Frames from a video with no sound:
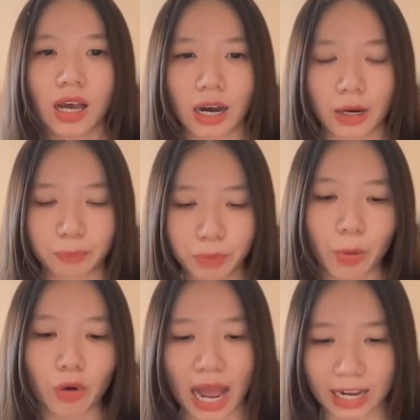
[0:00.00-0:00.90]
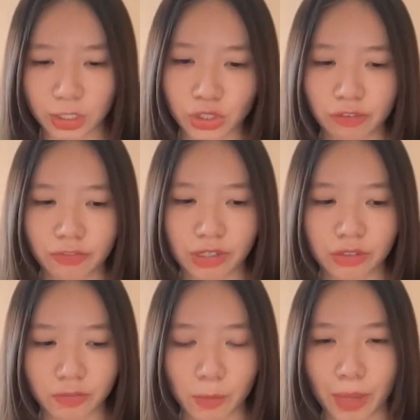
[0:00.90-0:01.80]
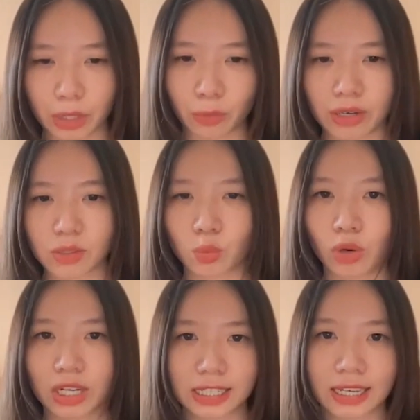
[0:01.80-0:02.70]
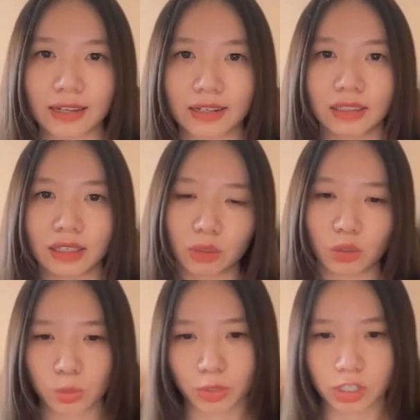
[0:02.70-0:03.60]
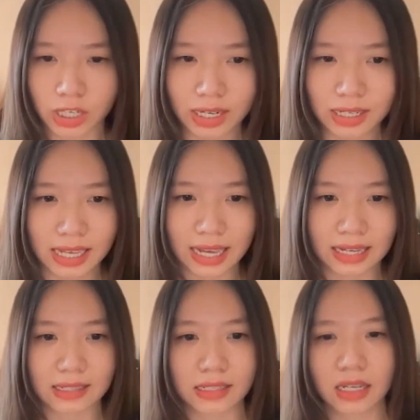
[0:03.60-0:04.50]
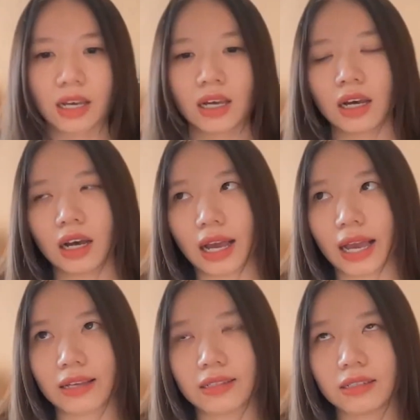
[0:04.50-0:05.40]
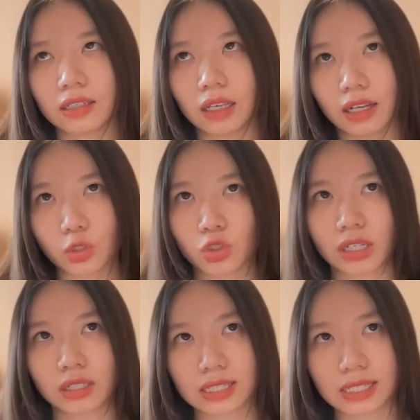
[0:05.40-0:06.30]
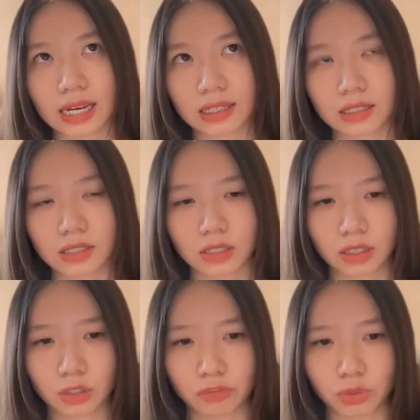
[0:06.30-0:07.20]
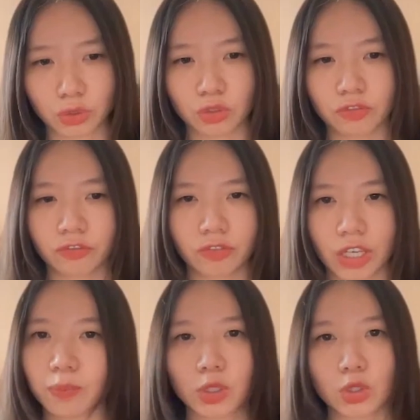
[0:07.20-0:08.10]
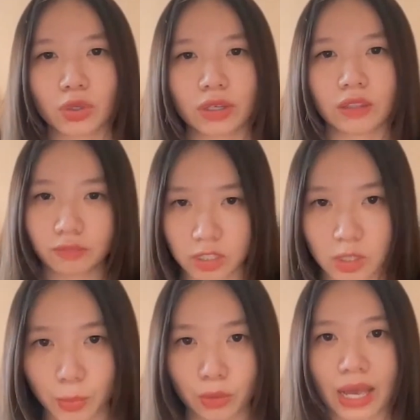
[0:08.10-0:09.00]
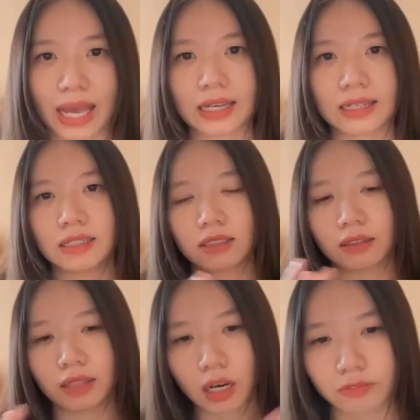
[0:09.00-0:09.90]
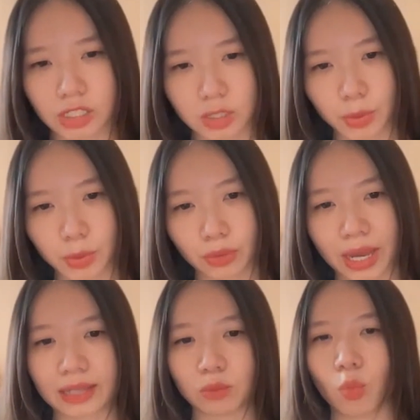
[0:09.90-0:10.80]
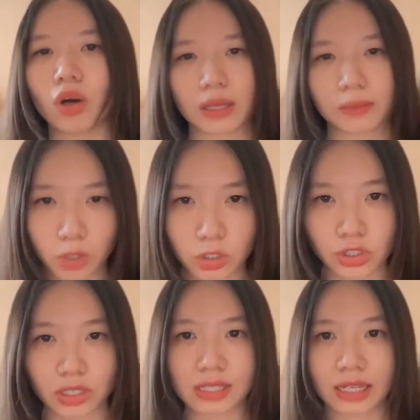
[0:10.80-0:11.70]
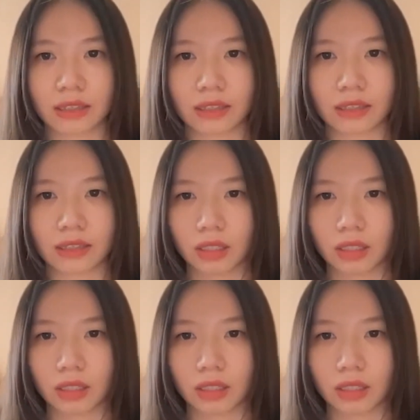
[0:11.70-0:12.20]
um, people actually from different backgrounds work together in those projects and and illustrating the status of sort of in between the visible and the non-visible and what emerges in the